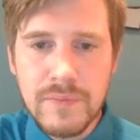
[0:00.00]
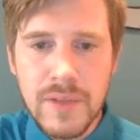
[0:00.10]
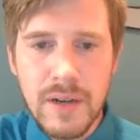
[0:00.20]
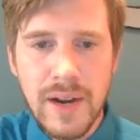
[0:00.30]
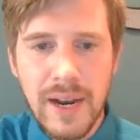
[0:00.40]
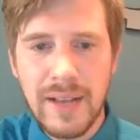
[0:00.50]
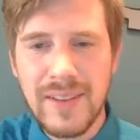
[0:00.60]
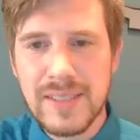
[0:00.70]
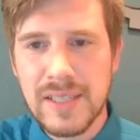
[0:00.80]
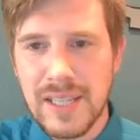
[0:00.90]
All right, and
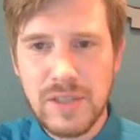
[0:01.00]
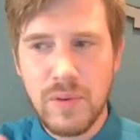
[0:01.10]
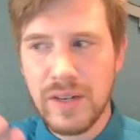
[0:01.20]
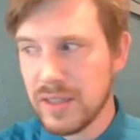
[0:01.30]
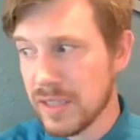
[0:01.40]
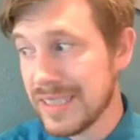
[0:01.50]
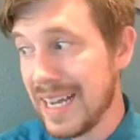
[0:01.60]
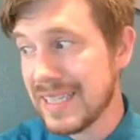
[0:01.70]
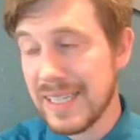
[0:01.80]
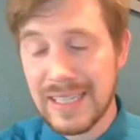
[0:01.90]
that's because I just want it to look
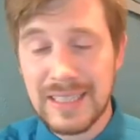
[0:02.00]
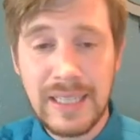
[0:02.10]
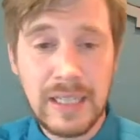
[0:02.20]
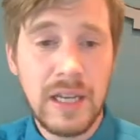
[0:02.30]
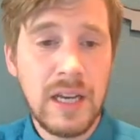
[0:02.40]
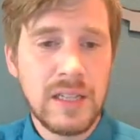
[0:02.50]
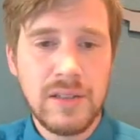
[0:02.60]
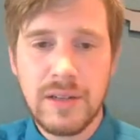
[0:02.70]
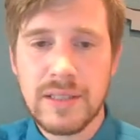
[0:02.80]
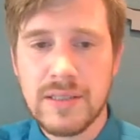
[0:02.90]
nice and clean.
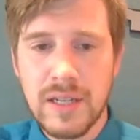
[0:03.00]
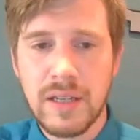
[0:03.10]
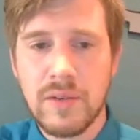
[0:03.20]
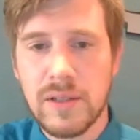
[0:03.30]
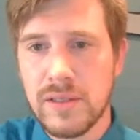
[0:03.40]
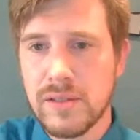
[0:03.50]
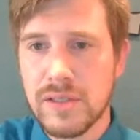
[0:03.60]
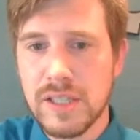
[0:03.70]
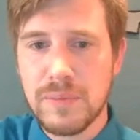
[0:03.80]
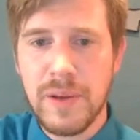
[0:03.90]
Don't necessarily want those to
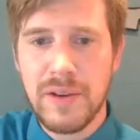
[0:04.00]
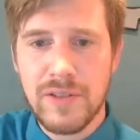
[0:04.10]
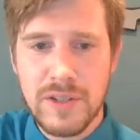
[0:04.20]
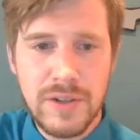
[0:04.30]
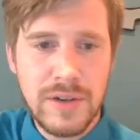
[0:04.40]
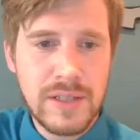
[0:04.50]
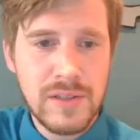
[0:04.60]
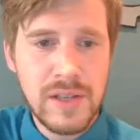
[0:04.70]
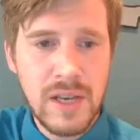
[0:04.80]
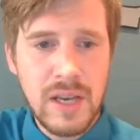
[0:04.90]
display for
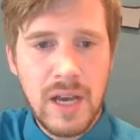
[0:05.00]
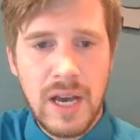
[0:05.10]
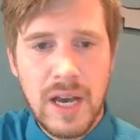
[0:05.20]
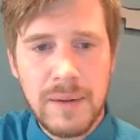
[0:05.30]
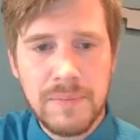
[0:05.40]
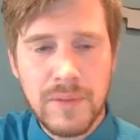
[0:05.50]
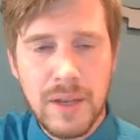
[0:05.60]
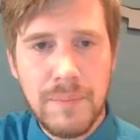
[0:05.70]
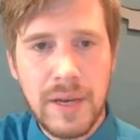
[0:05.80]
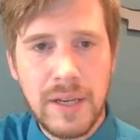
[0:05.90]
students.
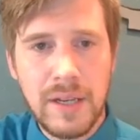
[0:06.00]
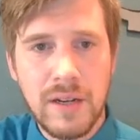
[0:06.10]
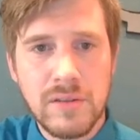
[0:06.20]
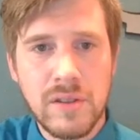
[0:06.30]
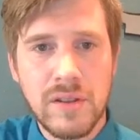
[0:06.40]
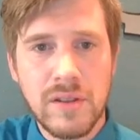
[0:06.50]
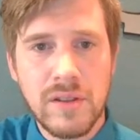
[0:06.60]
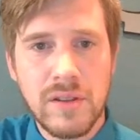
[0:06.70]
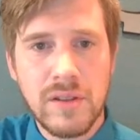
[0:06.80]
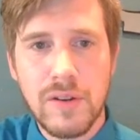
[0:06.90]
But, so
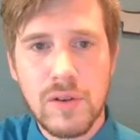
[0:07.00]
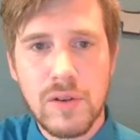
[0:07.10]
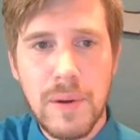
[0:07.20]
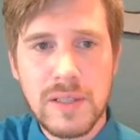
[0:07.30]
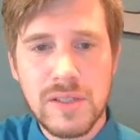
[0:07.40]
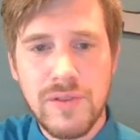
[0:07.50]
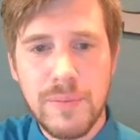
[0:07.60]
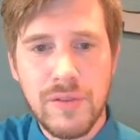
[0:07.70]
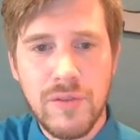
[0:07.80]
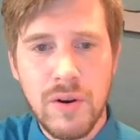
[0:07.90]
all of the responses from
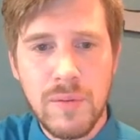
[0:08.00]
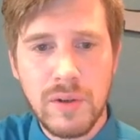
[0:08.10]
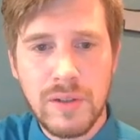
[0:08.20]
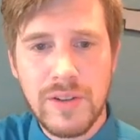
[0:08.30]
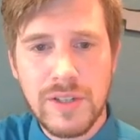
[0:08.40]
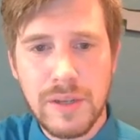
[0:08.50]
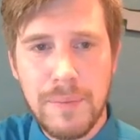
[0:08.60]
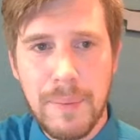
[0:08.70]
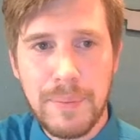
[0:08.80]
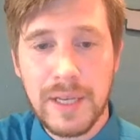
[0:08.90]
your form will eventually
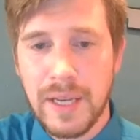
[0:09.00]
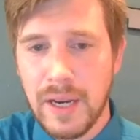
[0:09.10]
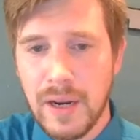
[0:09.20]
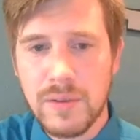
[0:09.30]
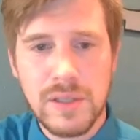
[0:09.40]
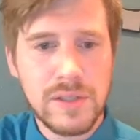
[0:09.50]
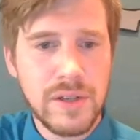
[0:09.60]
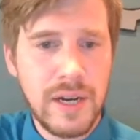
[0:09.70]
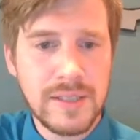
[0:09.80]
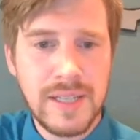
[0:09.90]
populate here once I show
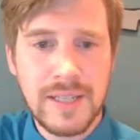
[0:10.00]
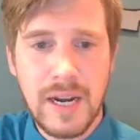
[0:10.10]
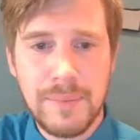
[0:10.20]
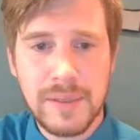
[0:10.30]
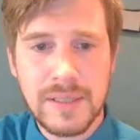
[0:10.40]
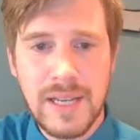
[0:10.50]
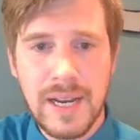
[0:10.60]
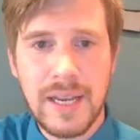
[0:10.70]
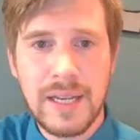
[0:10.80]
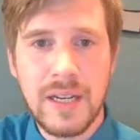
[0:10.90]
you how to set that up in a
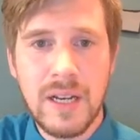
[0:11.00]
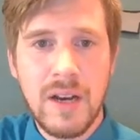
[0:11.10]
second.